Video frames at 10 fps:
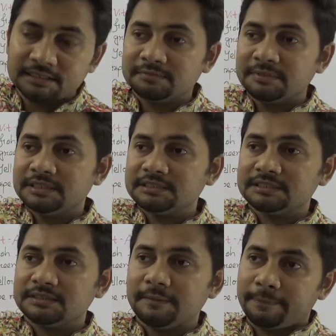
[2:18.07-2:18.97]
It
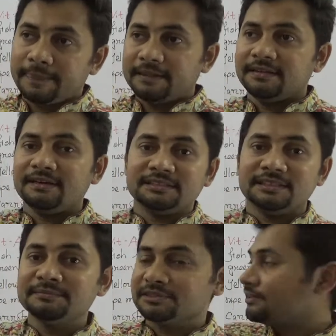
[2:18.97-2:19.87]
means there are
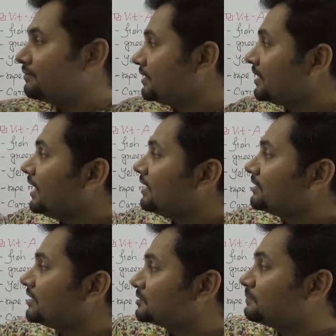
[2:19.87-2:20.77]
some sort of like
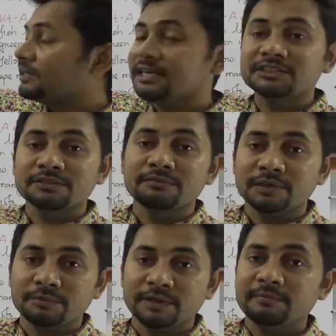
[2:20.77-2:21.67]
other explanation
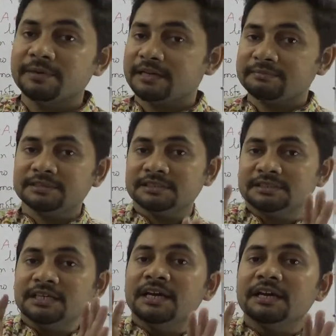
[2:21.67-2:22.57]
required, but I'm
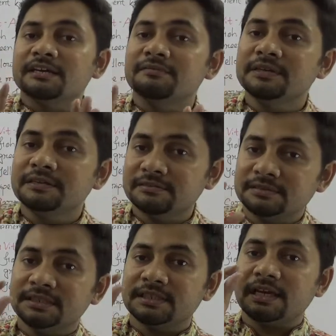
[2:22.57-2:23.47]
just giving
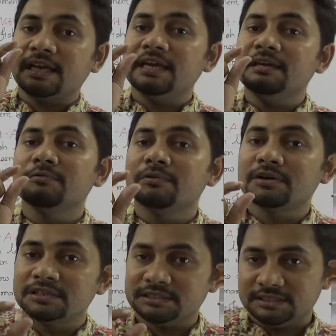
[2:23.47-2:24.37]
you the key
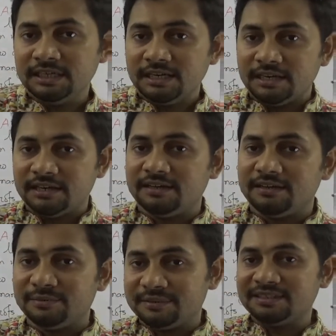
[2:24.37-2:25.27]
words
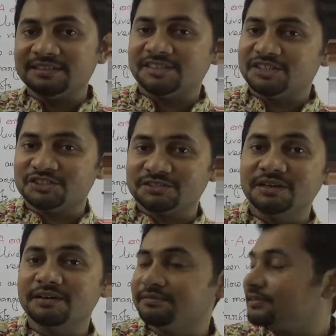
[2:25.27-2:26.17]
within these
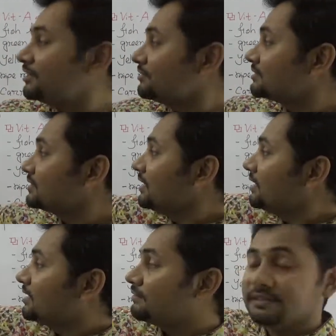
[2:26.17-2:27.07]
videos,
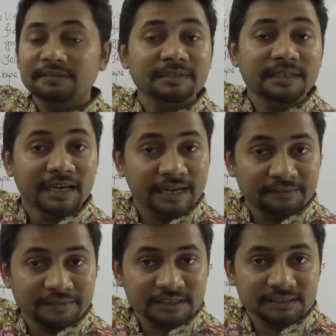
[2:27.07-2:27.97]
like vitamin A
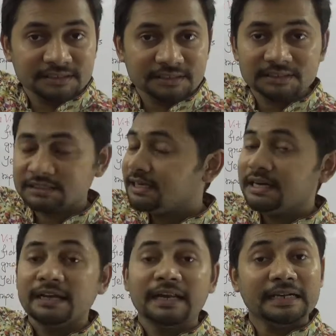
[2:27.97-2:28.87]
deficiencies,
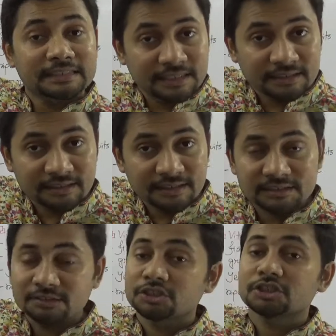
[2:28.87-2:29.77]

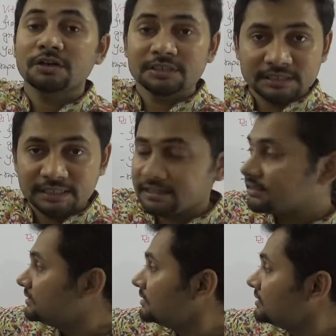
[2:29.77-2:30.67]
nearsightedness or
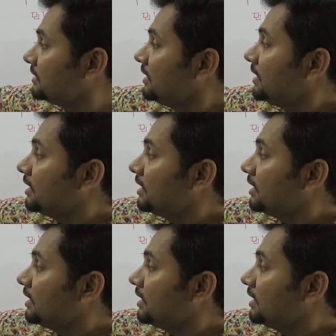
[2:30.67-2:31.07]
short-sightedness,